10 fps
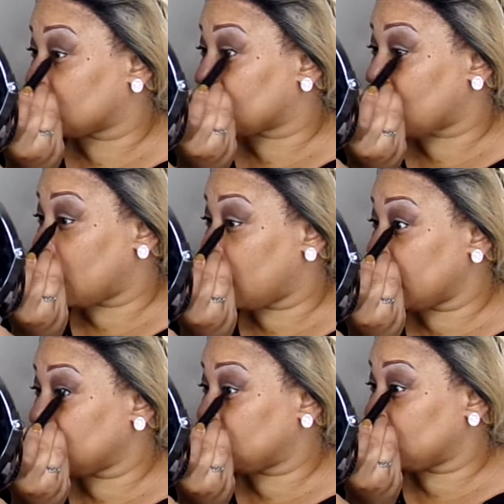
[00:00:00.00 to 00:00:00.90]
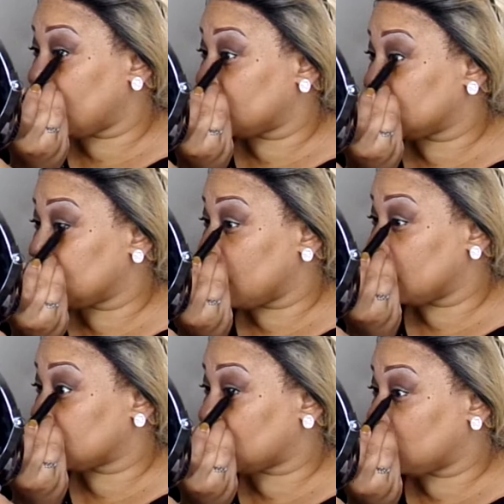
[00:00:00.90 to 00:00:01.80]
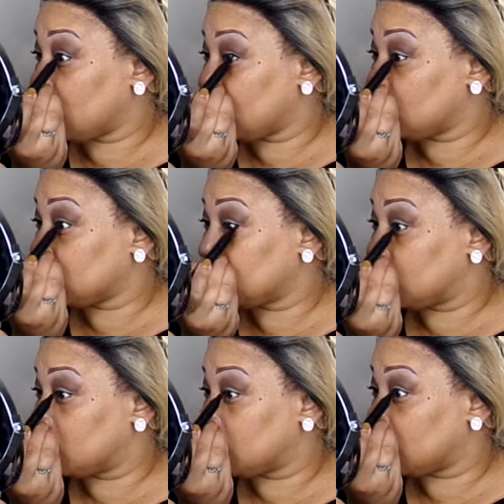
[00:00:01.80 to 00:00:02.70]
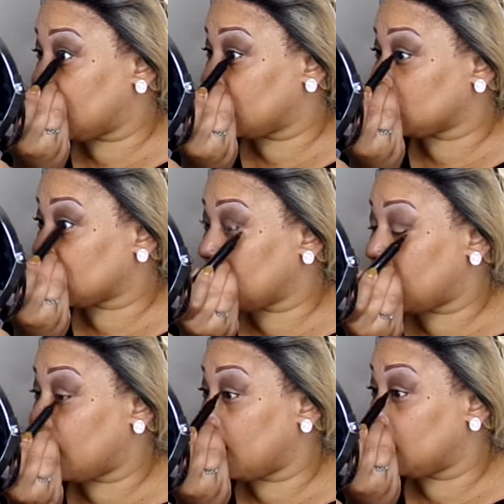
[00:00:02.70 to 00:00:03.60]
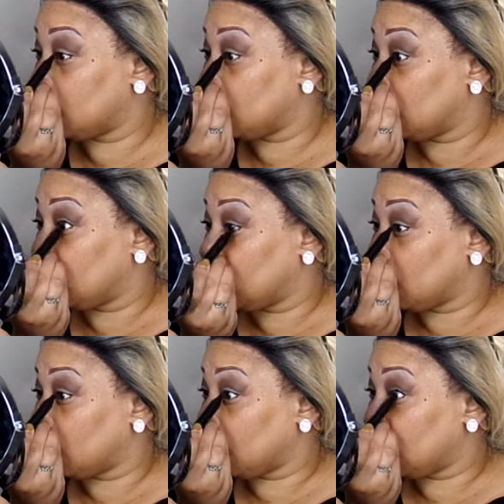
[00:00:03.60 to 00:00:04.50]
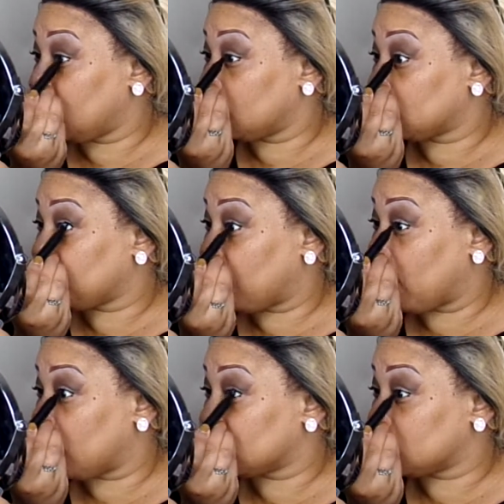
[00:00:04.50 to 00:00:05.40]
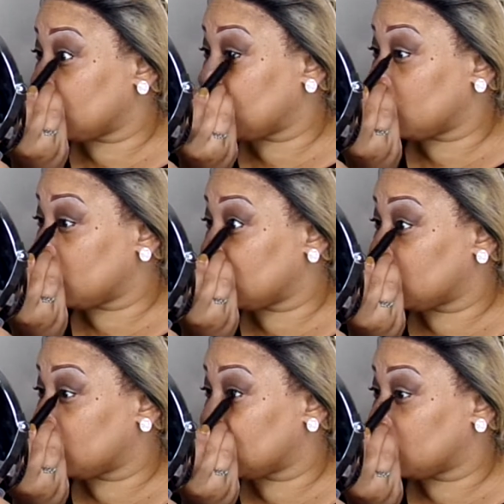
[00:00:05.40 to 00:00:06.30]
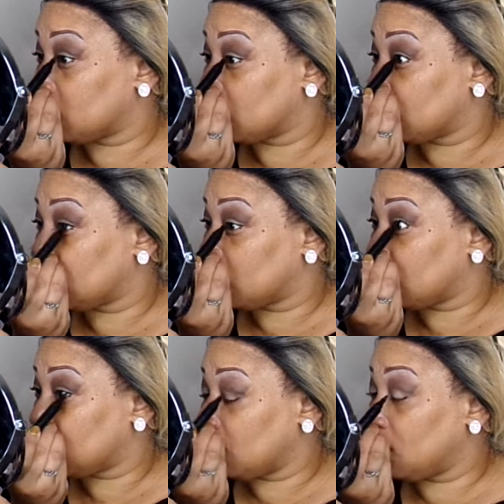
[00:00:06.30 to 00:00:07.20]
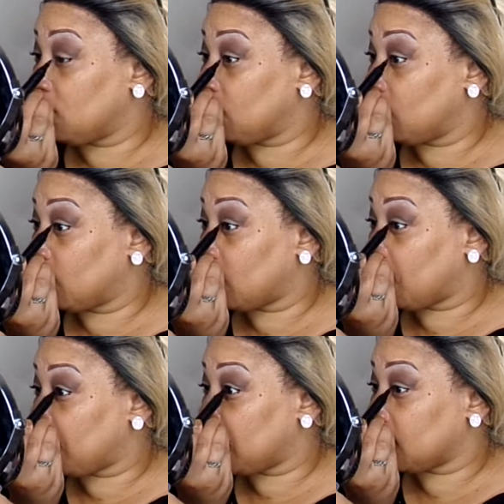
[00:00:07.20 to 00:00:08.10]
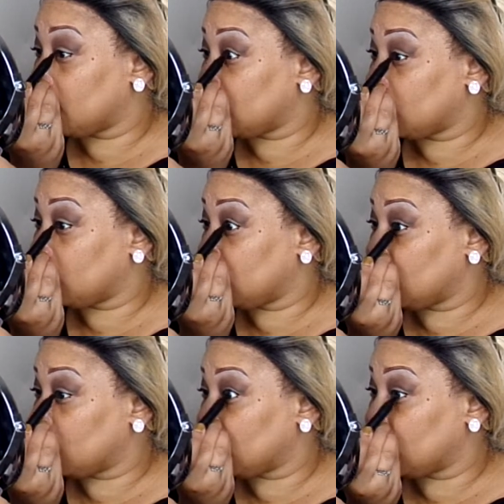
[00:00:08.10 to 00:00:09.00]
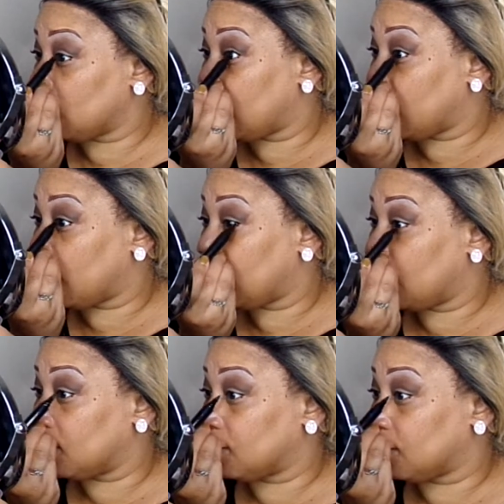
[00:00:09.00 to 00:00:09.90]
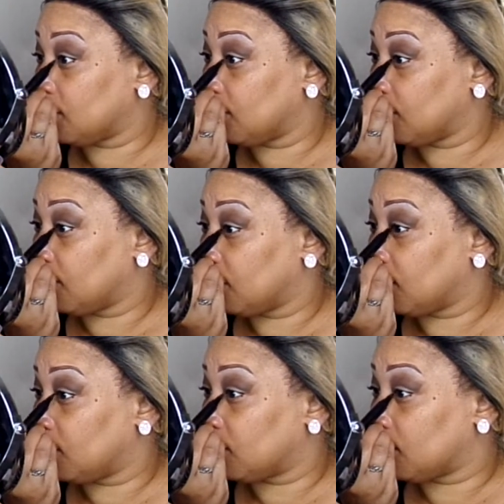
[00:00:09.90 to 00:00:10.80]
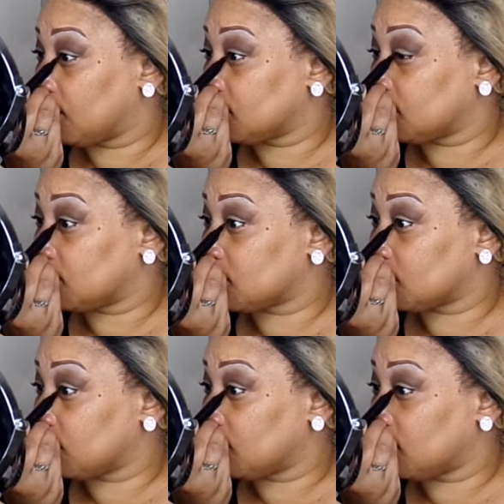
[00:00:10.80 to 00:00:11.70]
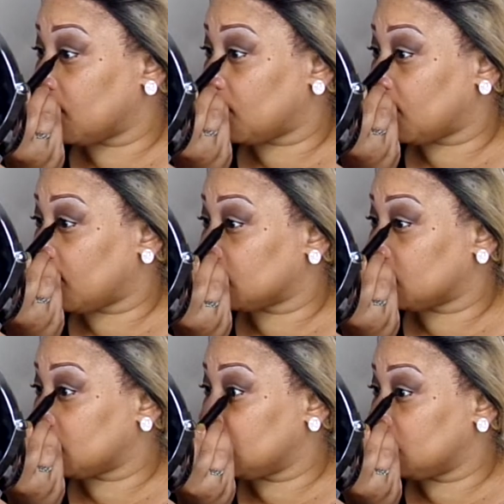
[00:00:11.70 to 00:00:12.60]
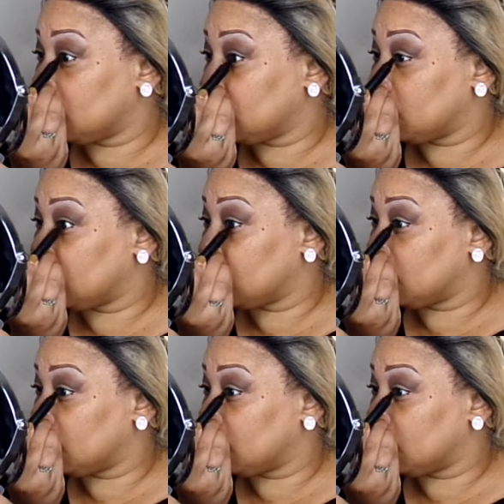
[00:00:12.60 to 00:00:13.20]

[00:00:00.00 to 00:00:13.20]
I like to try to stay as close to the lash line as possible, even when I'm making a thicker line. That's just what I like to do.